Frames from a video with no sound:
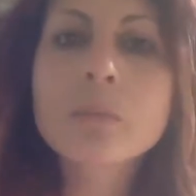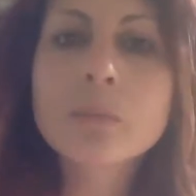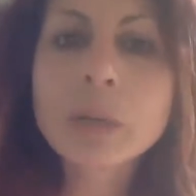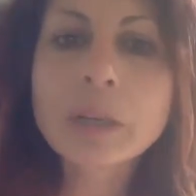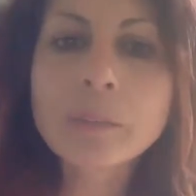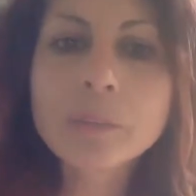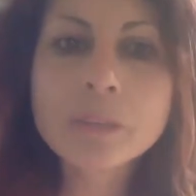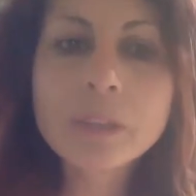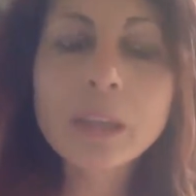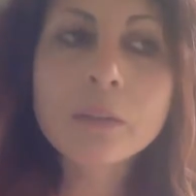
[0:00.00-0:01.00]
but
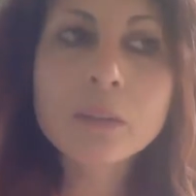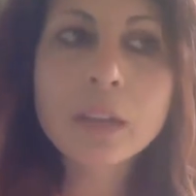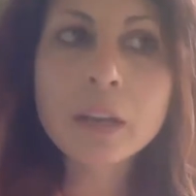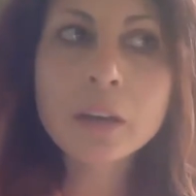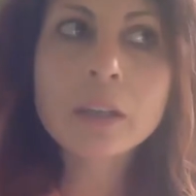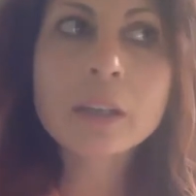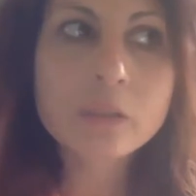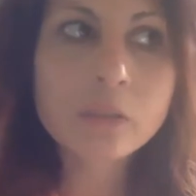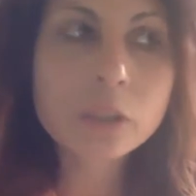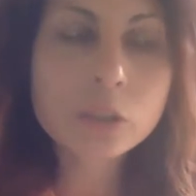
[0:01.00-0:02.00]
if they are
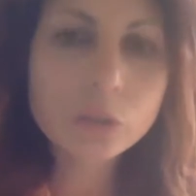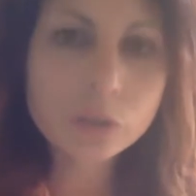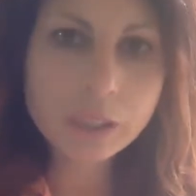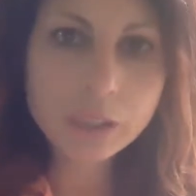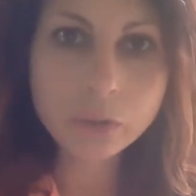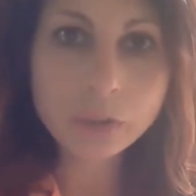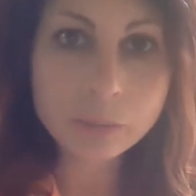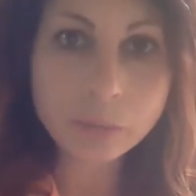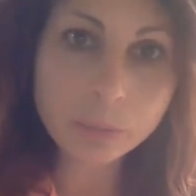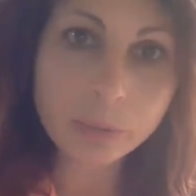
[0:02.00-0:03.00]
individuals that are going to
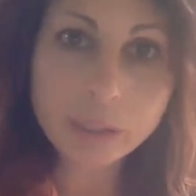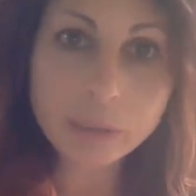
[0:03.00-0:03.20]
be bringing